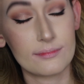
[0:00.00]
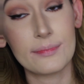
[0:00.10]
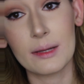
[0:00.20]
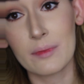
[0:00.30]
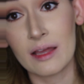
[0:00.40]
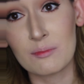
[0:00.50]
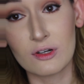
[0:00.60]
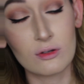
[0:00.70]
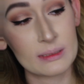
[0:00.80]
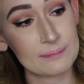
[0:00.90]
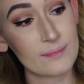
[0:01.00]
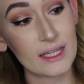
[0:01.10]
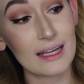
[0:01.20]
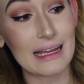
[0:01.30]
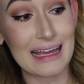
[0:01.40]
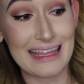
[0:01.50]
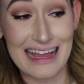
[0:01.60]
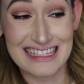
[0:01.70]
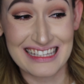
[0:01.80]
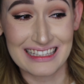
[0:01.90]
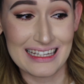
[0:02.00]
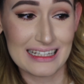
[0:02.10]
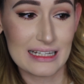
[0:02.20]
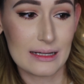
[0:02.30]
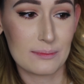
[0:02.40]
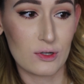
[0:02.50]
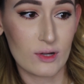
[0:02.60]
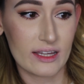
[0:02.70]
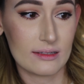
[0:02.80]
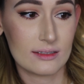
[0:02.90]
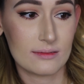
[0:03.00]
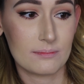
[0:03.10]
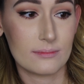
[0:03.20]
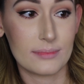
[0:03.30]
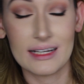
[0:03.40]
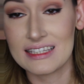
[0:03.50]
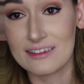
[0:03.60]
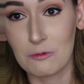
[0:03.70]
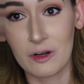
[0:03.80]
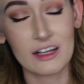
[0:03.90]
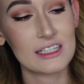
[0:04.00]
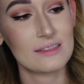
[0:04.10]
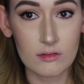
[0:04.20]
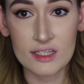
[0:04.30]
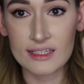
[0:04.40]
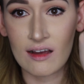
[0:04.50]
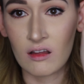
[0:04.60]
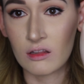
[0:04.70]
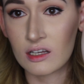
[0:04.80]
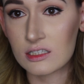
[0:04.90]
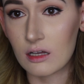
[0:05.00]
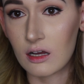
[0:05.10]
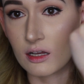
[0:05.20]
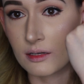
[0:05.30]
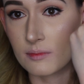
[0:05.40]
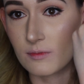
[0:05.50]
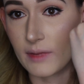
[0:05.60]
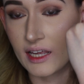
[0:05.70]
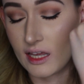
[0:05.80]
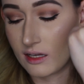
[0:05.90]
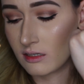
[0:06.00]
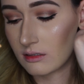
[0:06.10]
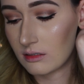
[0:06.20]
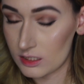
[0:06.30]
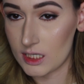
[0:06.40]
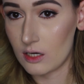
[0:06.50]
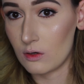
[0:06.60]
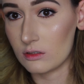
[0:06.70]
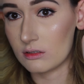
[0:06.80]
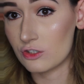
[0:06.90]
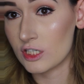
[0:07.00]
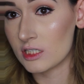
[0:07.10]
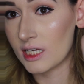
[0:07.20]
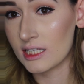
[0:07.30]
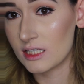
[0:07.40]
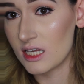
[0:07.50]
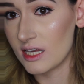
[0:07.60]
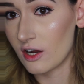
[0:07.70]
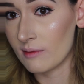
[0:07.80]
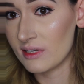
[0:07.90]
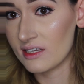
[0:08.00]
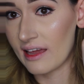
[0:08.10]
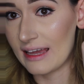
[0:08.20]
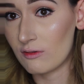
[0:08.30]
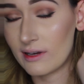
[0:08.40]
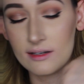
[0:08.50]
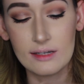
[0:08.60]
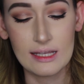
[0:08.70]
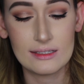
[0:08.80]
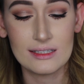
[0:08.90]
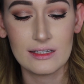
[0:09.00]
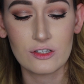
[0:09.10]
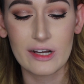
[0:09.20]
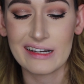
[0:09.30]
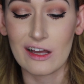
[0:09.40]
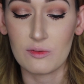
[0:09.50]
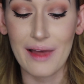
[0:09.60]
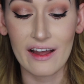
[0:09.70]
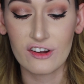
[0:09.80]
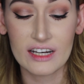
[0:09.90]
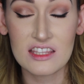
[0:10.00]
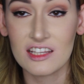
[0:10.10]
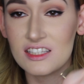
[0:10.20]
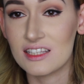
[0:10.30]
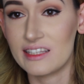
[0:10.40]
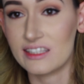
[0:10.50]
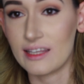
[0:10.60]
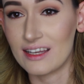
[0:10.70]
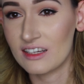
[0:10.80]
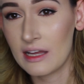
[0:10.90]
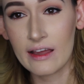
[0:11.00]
But mine broke. I accidentally broke it but it still works. This is how it looks on my hand. So just like the Urban Decay one, it doesn't dry down matte or anything since it's like